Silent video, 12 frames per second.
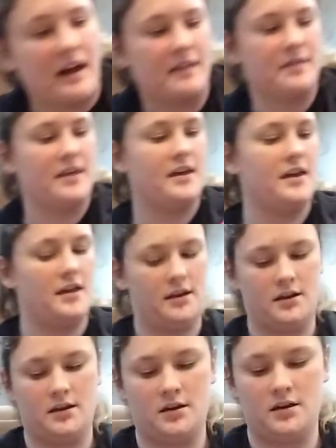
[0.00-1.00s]
And
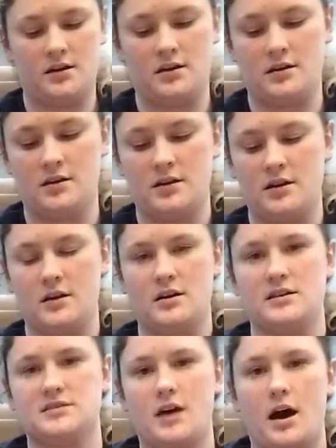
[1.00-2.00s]
then
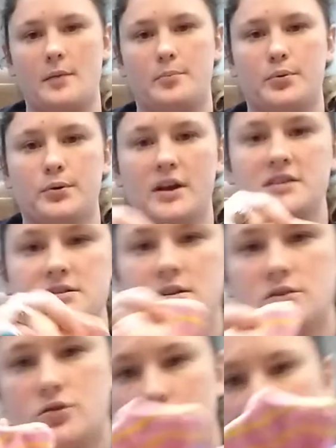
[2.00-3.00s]
it's got printed